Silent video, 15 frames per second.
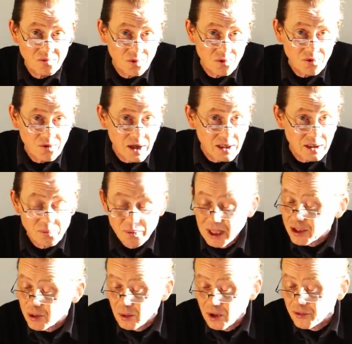find a
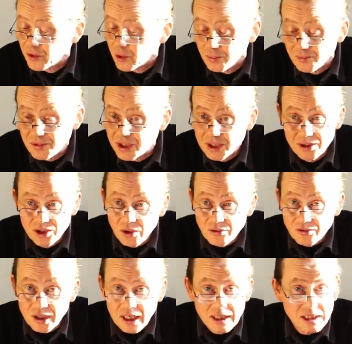better one. Don't
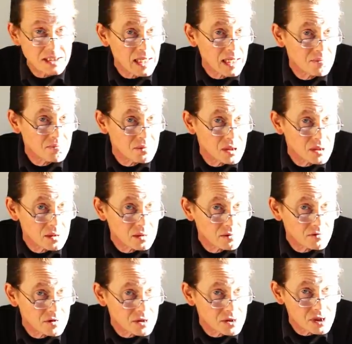forget, 10 million
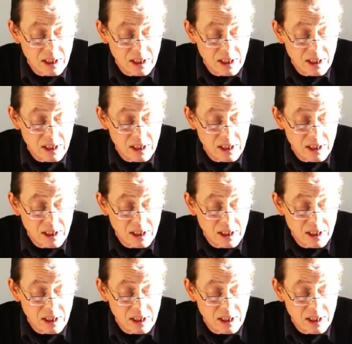of these